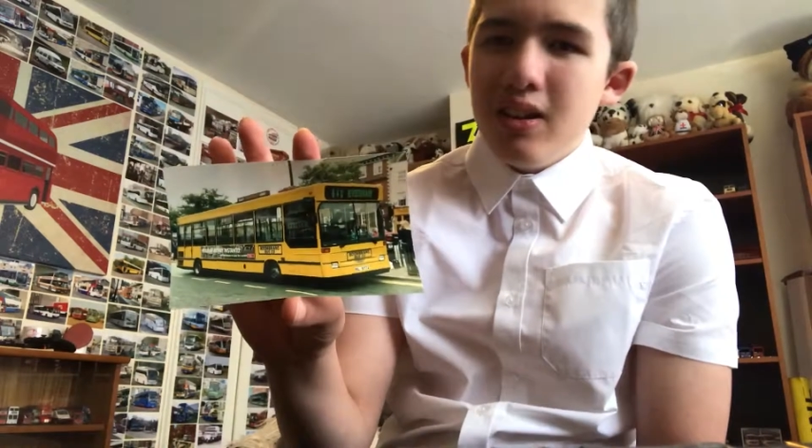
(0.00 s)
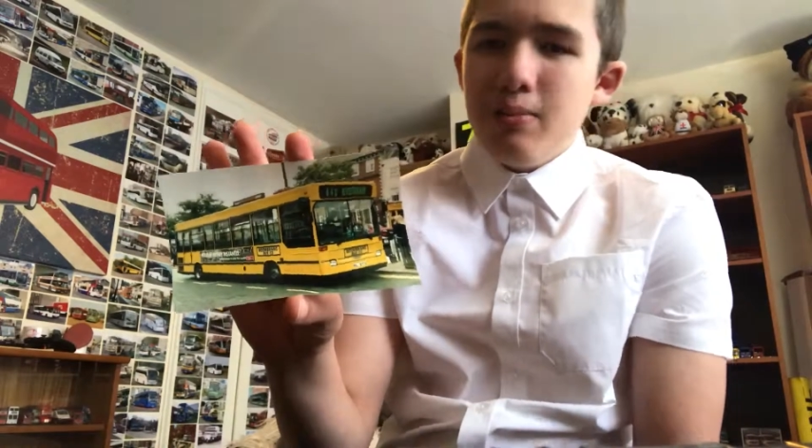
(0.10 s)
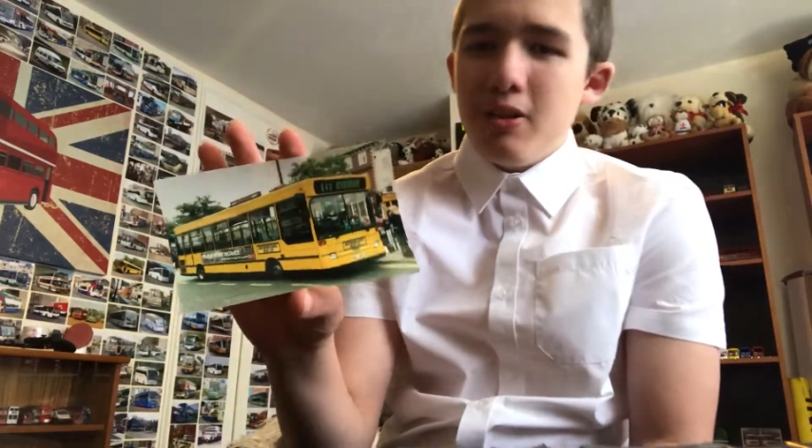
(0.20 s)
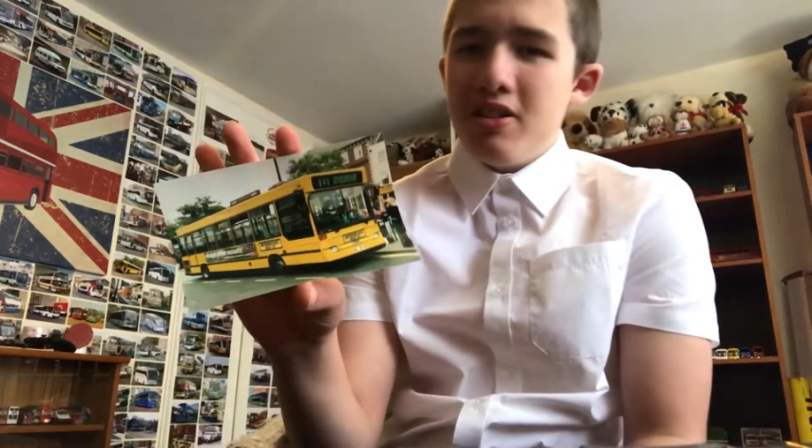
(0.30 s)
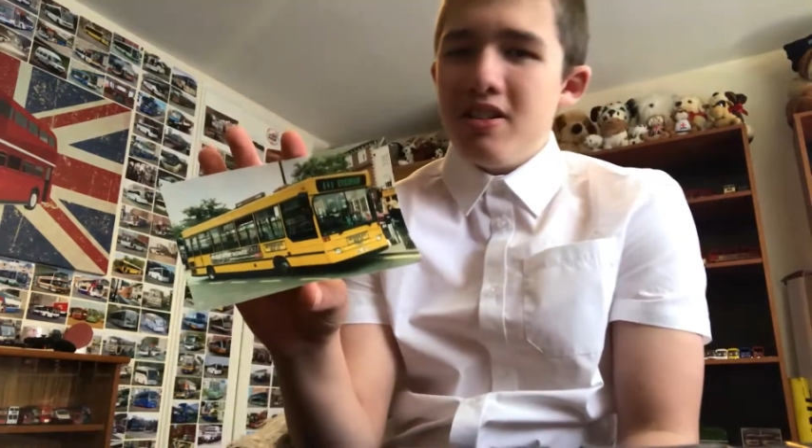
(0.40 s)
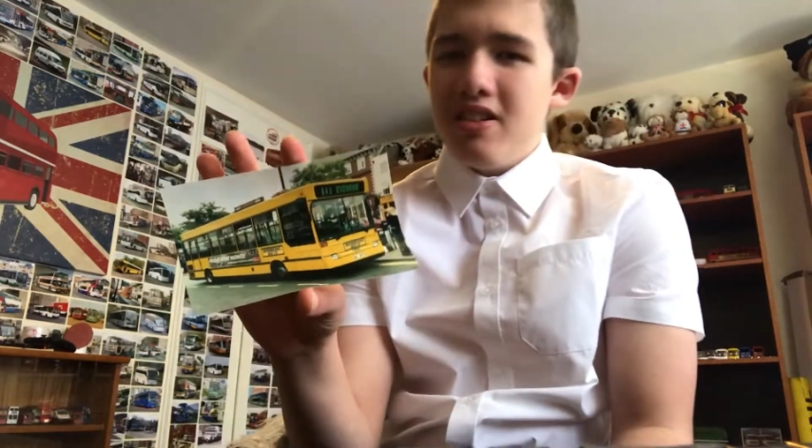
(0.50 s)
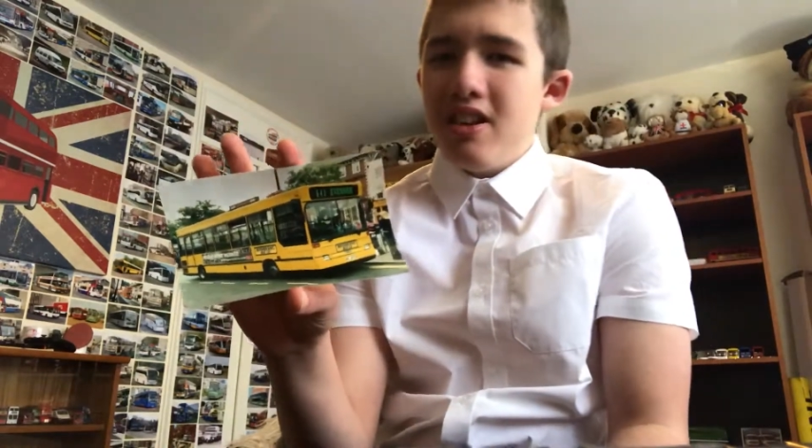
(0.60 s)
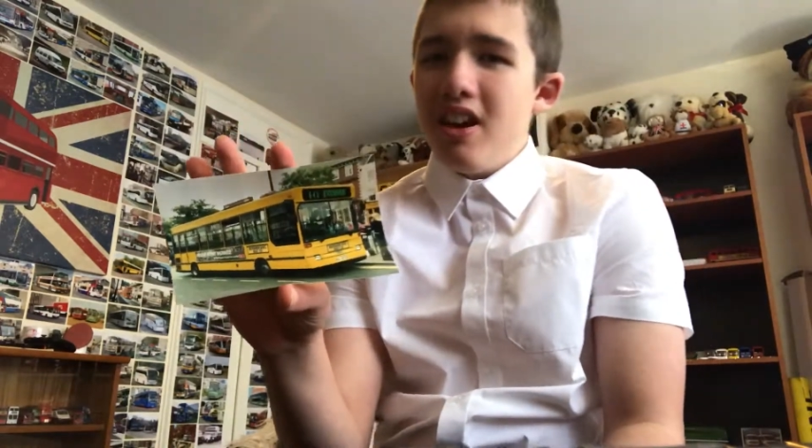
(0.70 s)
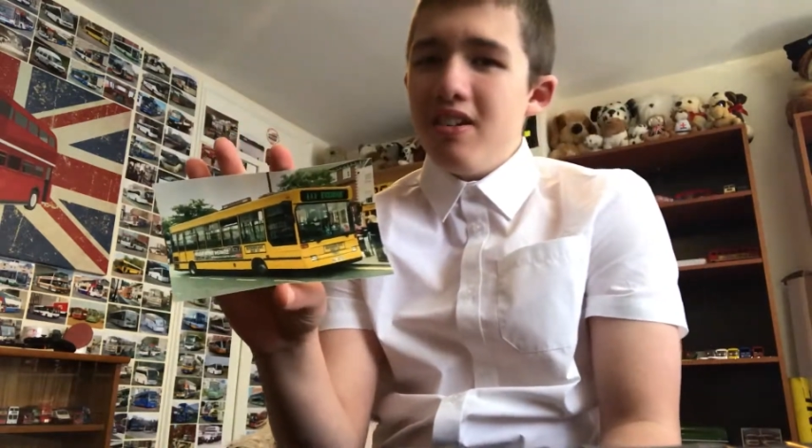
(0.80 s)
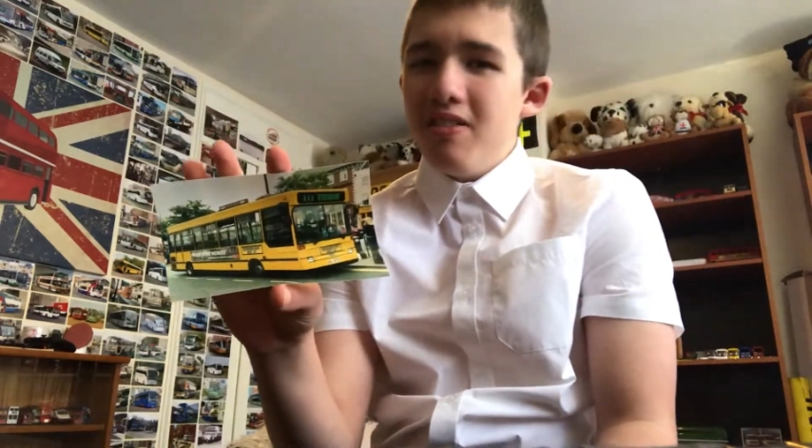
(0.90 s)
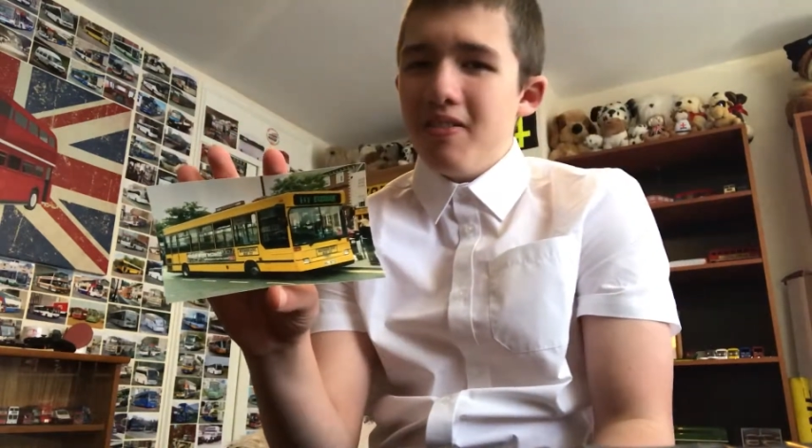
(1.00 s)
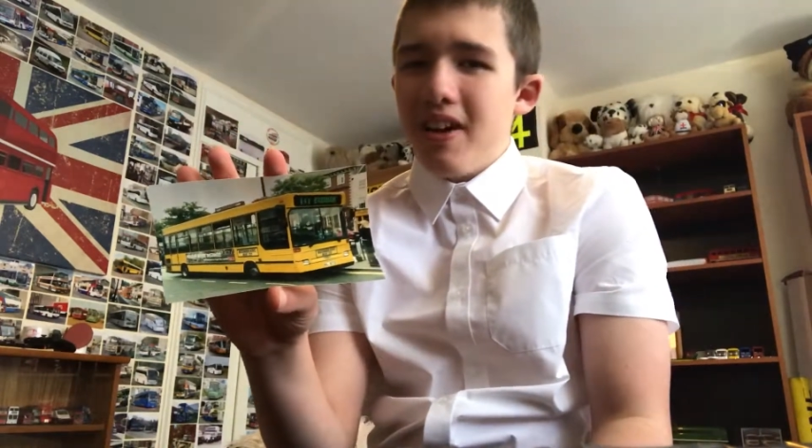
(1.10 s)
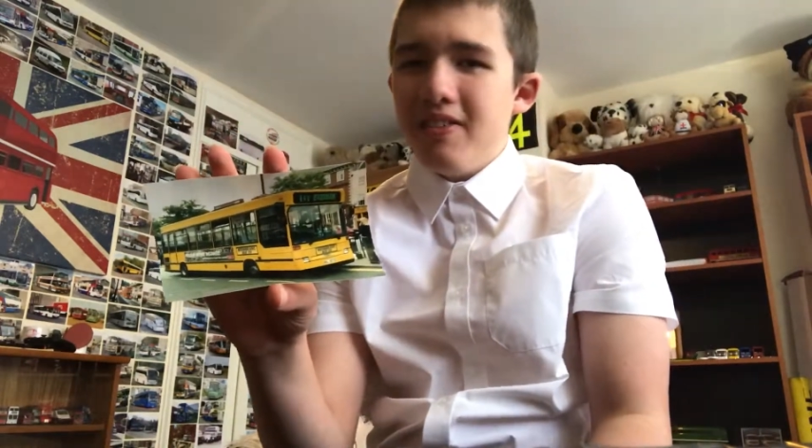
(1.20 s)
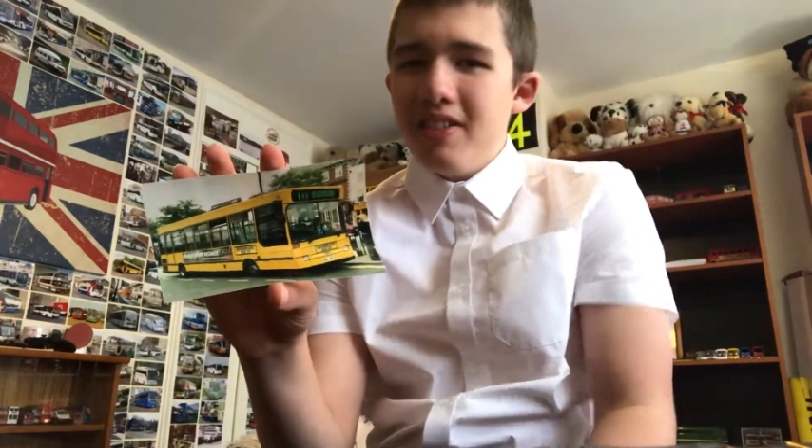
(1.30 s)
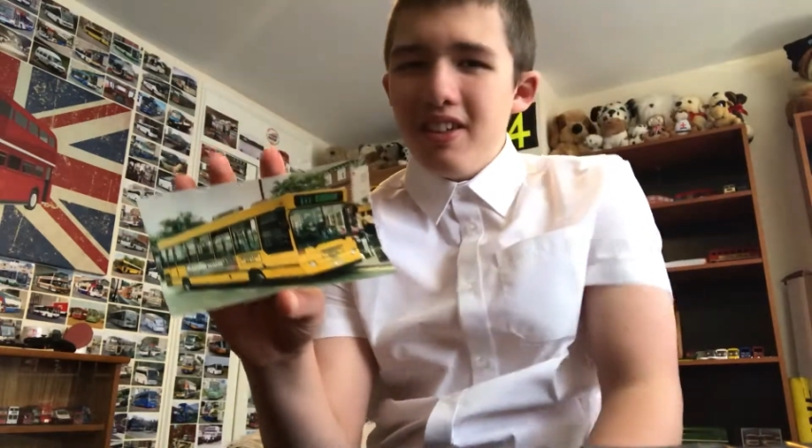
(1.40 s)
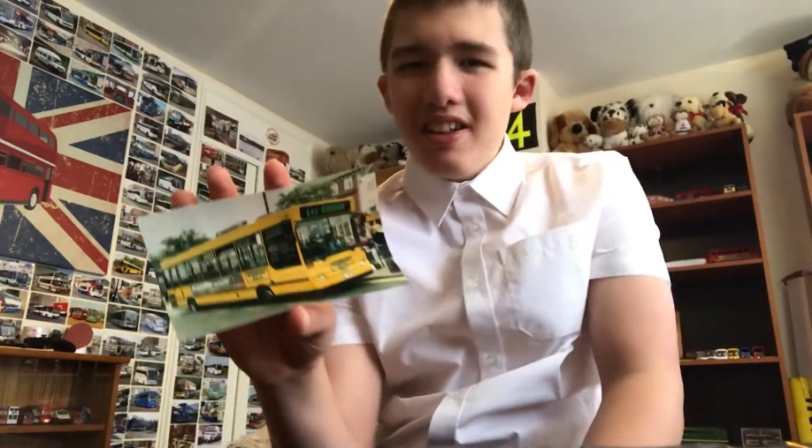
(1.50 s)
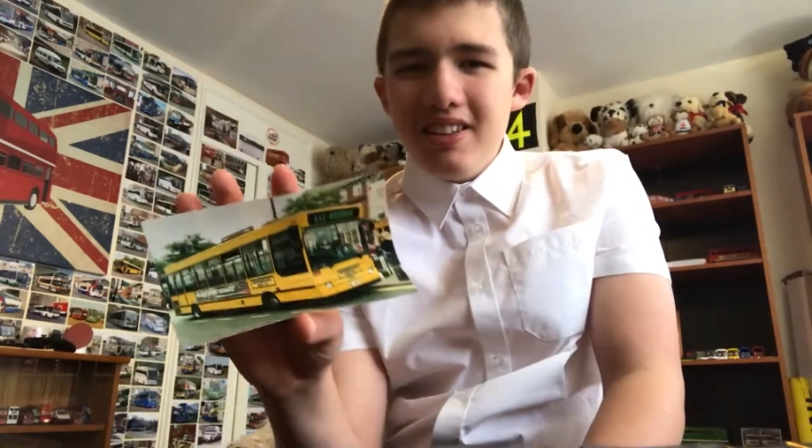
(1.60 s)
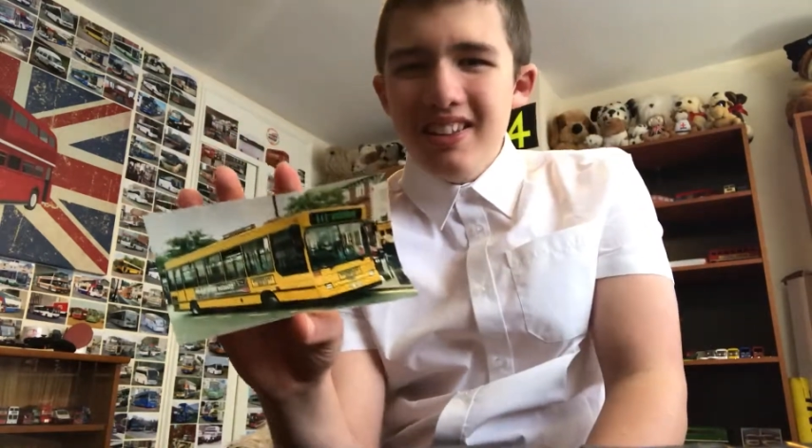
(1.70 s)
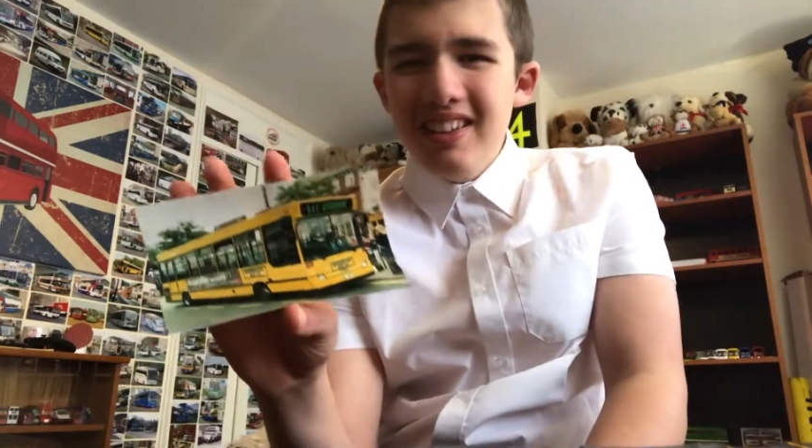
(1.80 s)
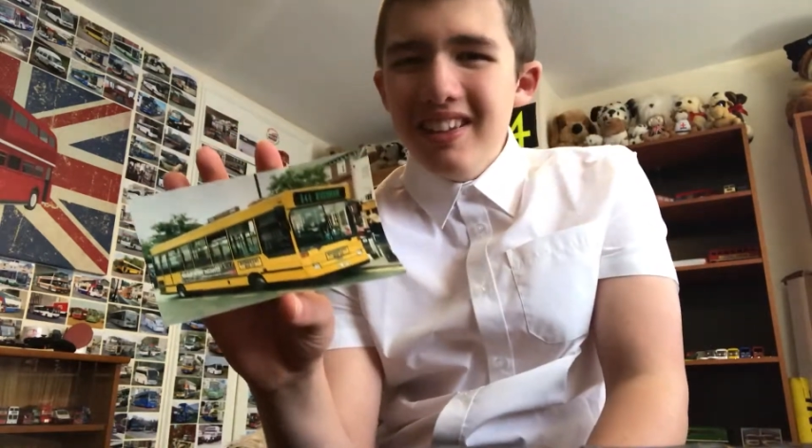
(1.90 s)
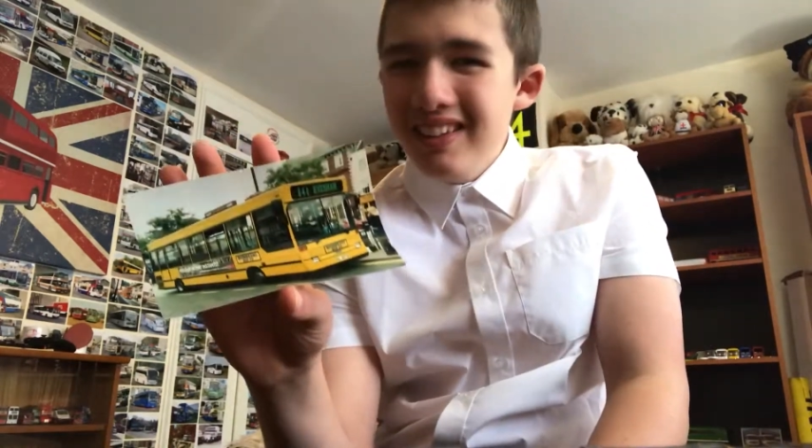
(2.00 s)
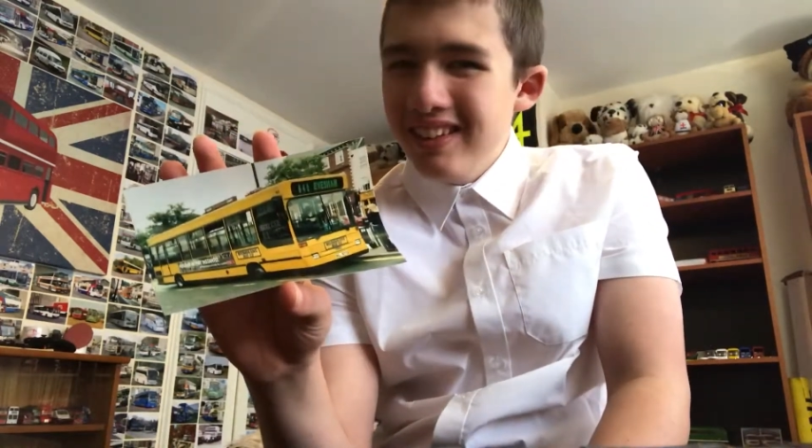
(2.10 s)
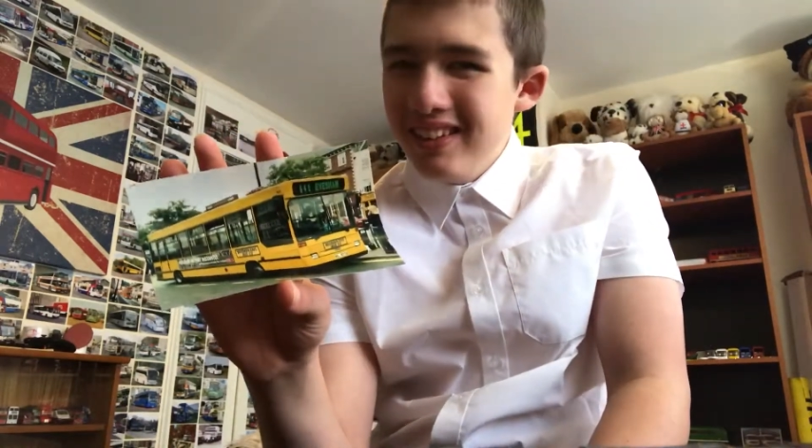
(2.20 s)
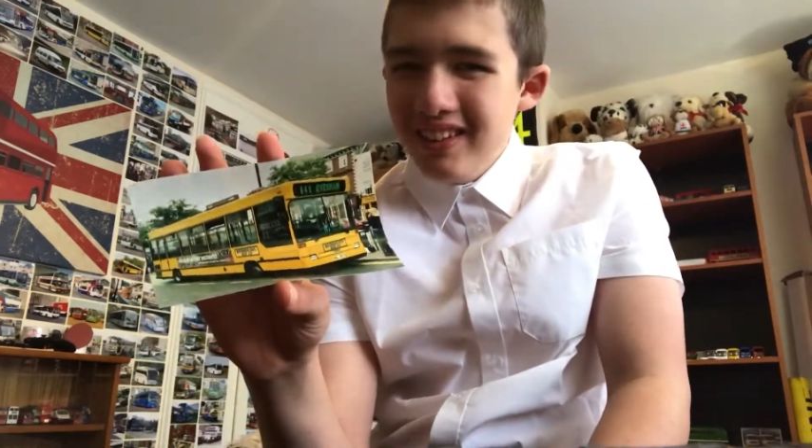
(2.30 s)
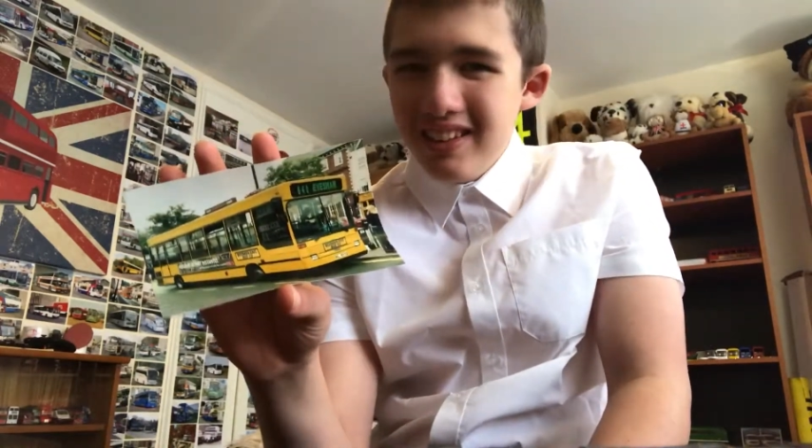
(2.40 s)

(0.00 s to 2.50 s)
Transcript: Bus and Co, or whatever it is.